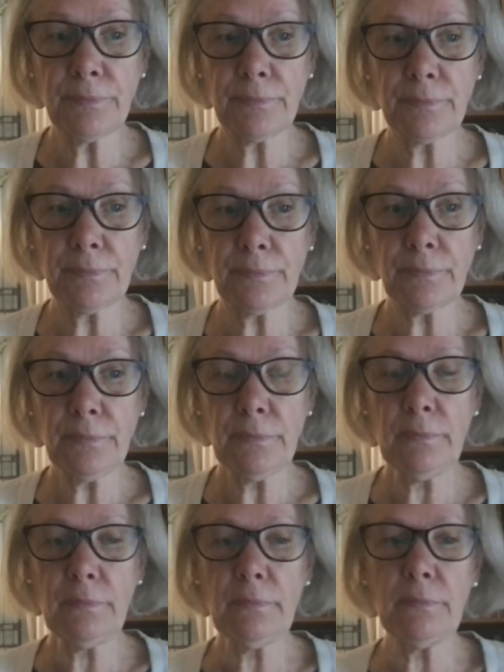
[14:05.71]

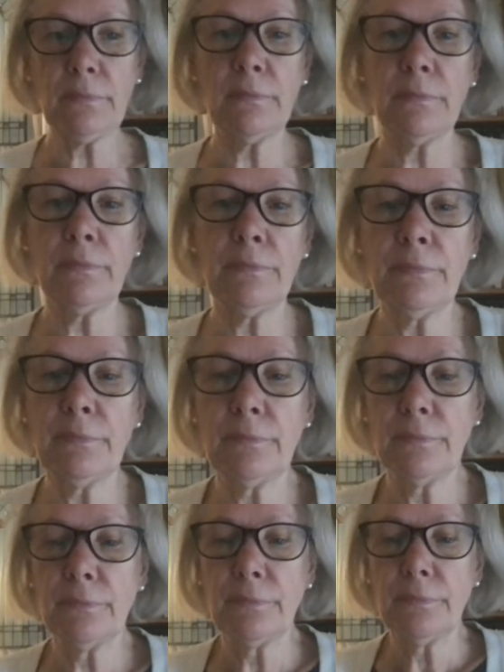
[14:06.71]

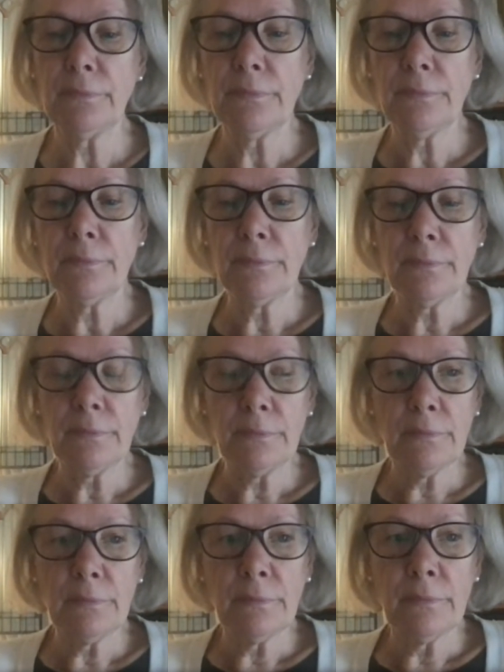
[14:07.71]

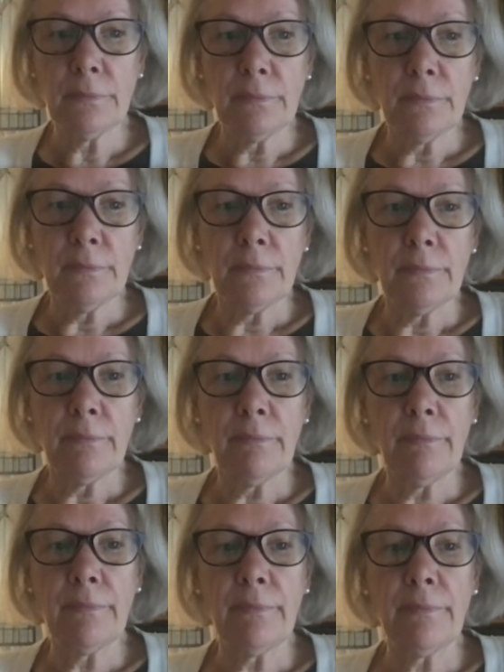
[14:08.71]

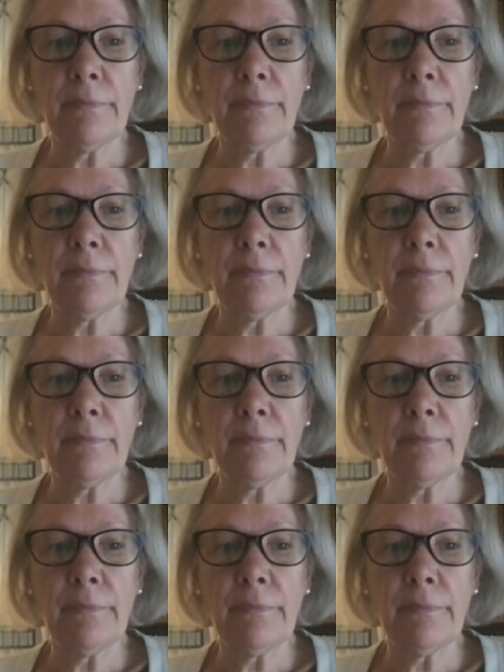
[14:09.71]
Nothing is said.